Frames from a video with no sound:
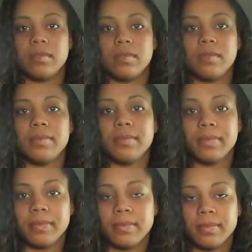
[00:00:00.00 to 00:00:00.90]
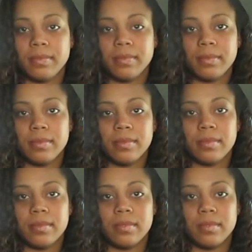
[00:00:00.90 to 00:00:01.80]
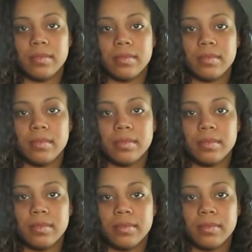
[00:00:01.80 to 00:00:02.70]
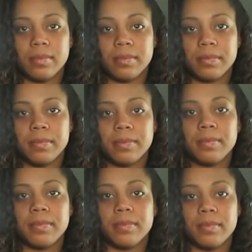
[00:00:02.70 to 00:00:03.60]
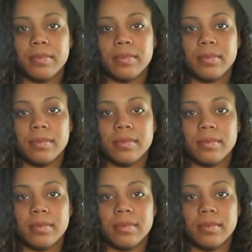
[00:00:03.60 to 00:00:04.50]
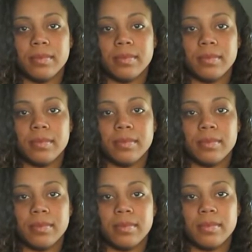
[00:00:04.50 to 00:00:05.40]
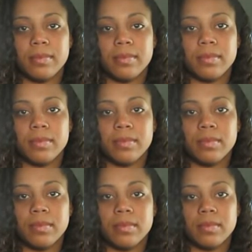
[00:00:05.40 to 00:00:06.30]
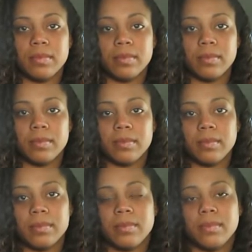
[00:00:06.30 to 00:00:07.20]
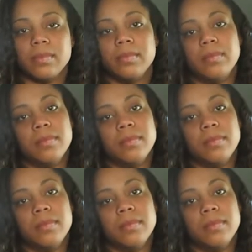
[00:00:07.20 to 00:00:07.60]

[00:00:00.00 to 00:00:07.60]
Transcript: (not speaking)